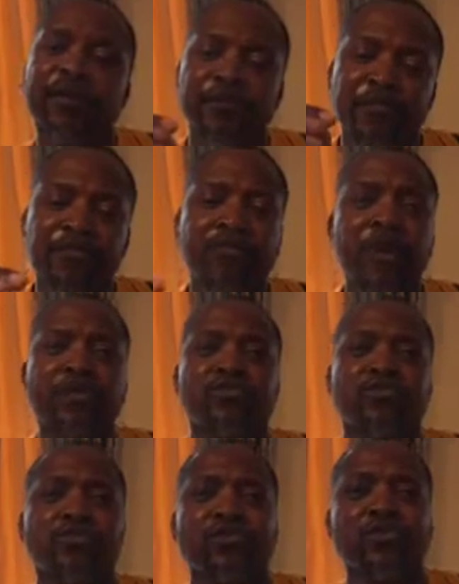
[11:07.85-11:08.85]

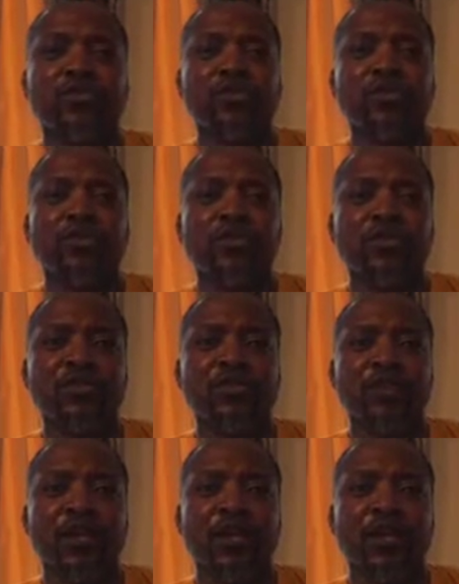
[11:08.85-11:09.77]
Yeah.